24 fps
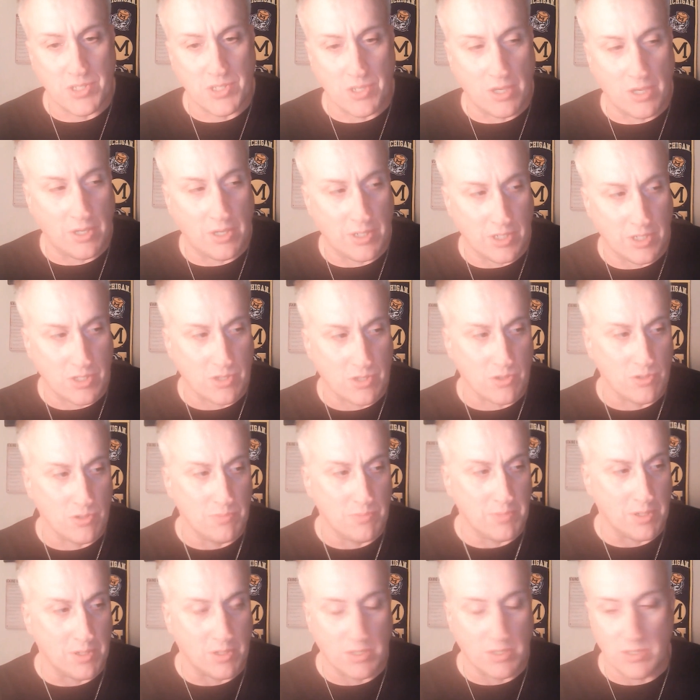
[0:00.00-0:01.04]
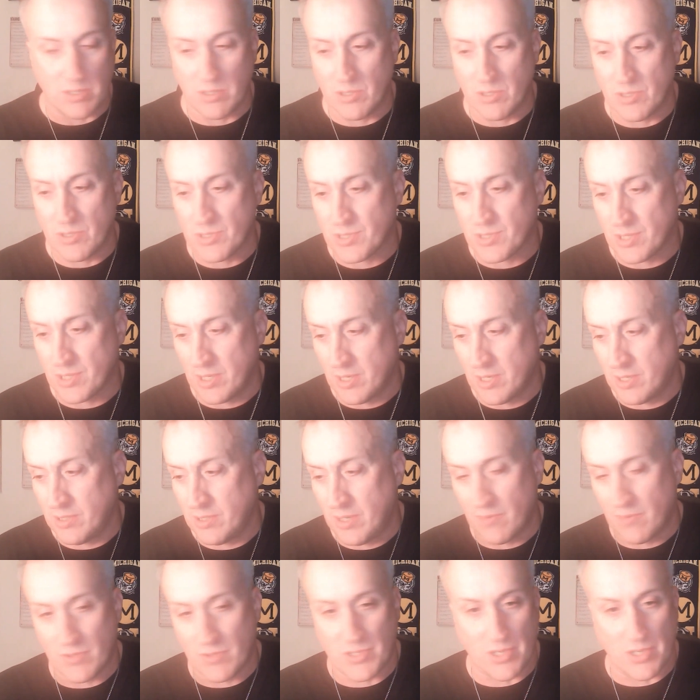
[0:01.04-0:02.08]
saw any true miracles, uh,
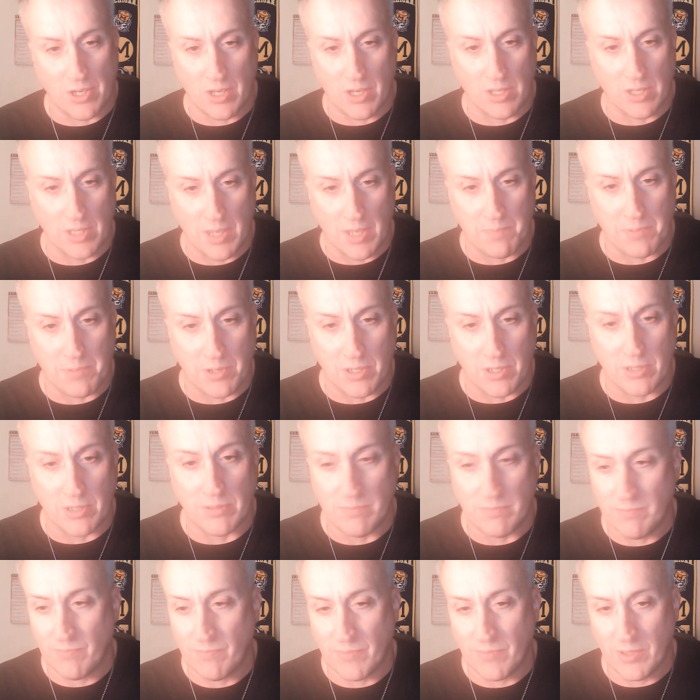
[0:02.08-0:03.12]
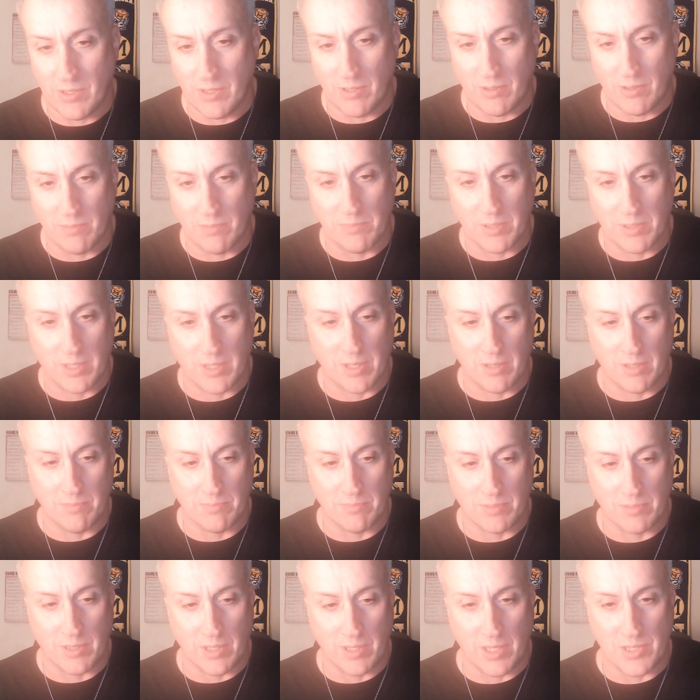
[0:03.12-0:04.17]
never saw a leper you know,
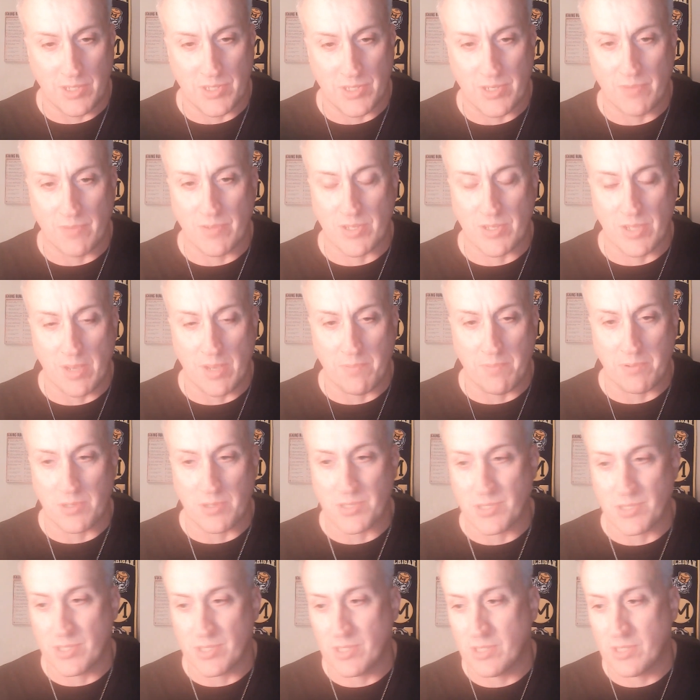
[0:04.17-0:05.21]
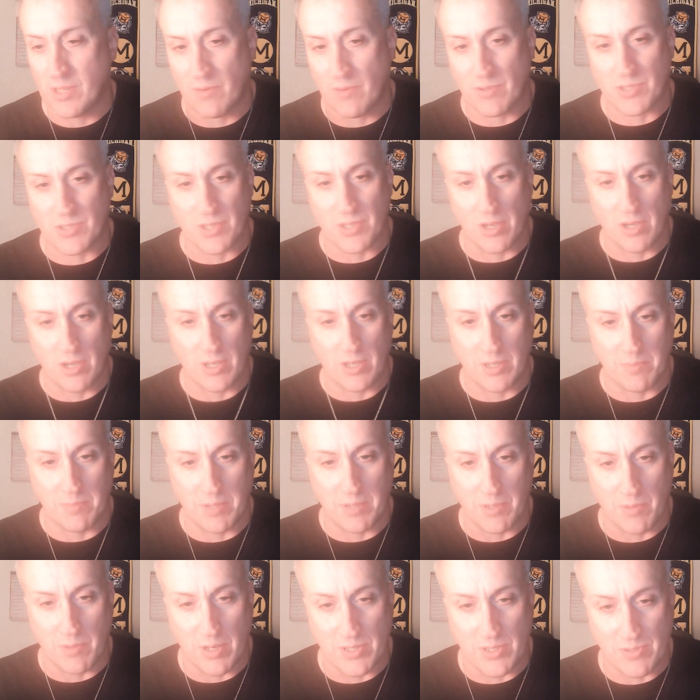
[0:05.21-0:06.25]
become cleansed of his leprosy. He never saw
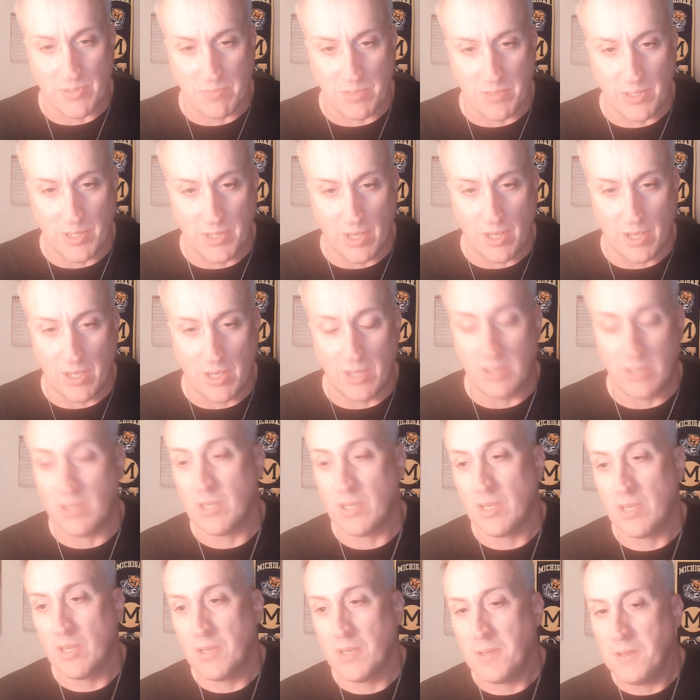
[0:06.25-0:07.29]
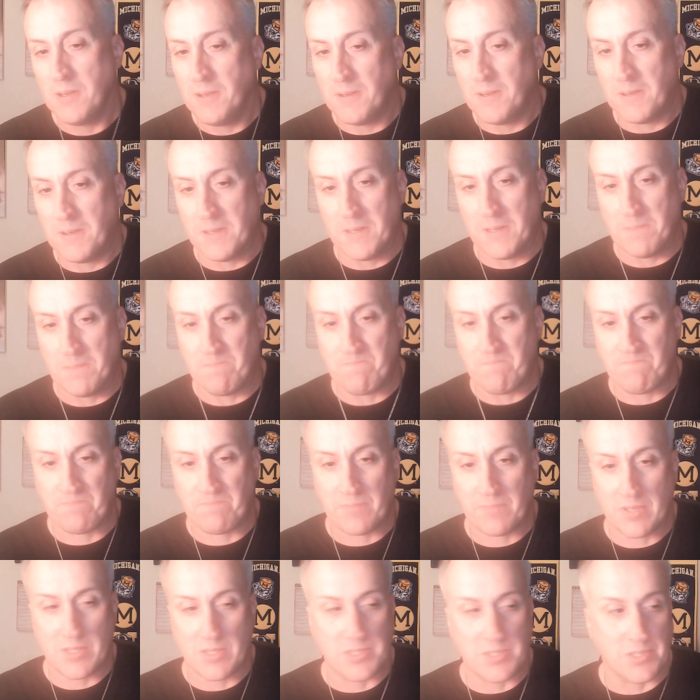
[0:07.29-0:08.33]
anybody raised from the dead. Um,
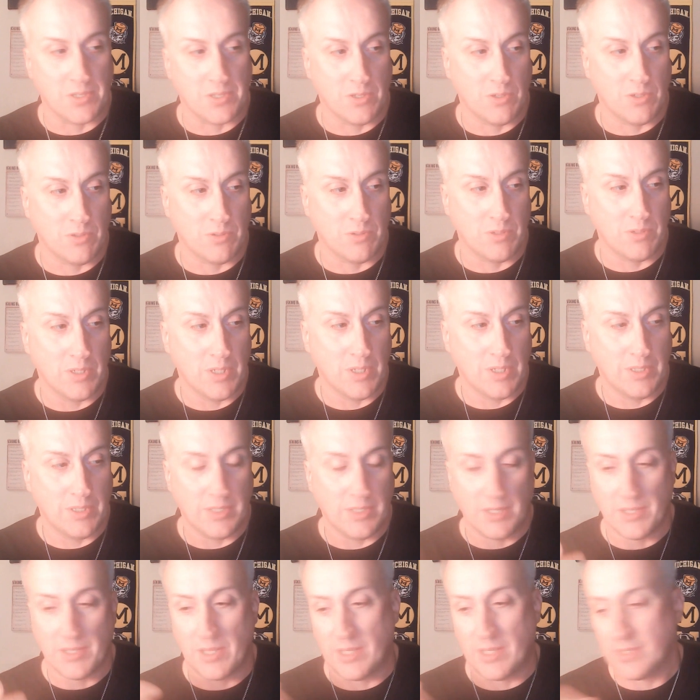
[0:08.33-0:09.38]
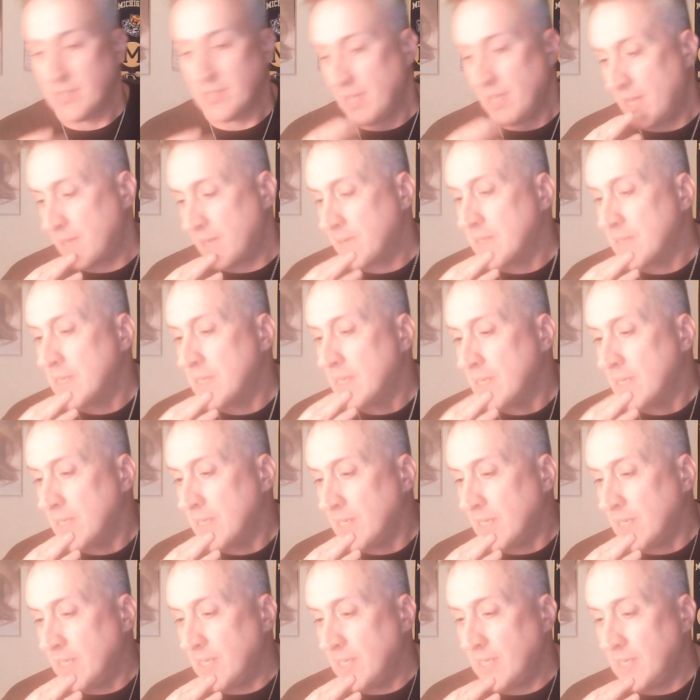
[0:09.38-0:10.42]
so nothing like that.
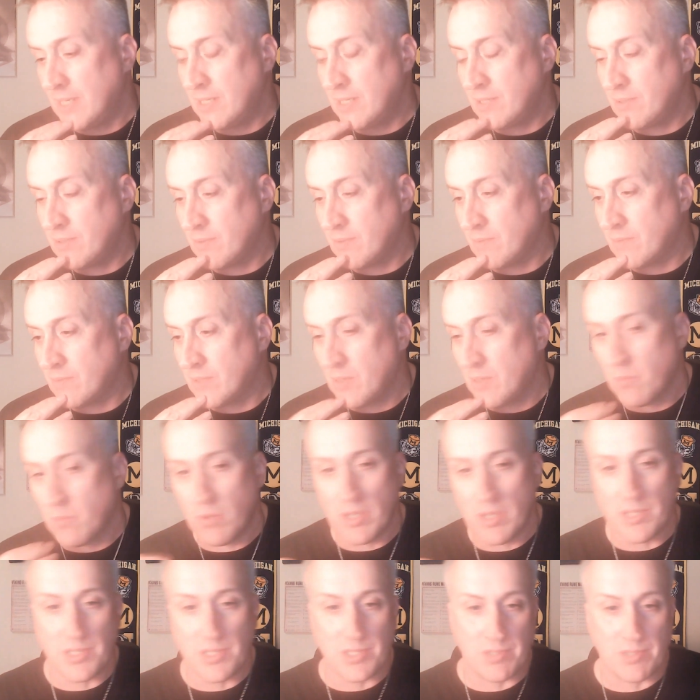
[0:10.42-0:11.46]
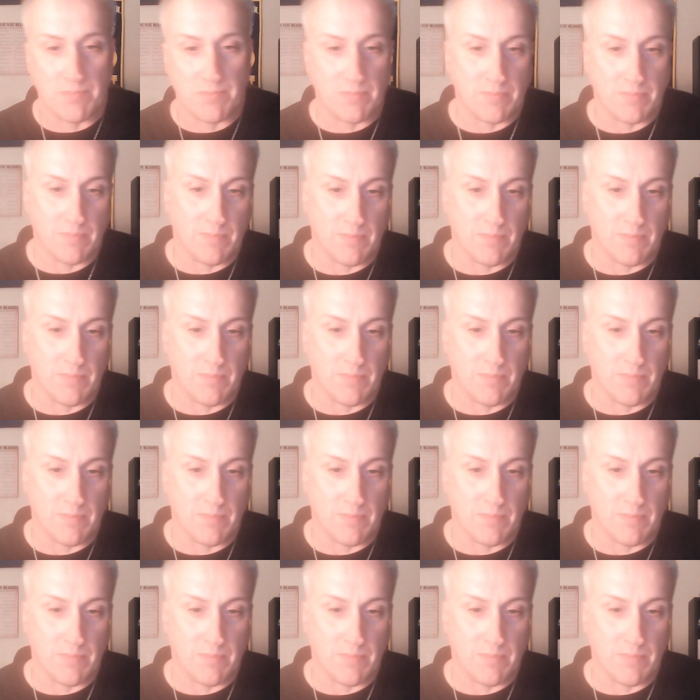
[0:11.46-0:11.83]
And there was,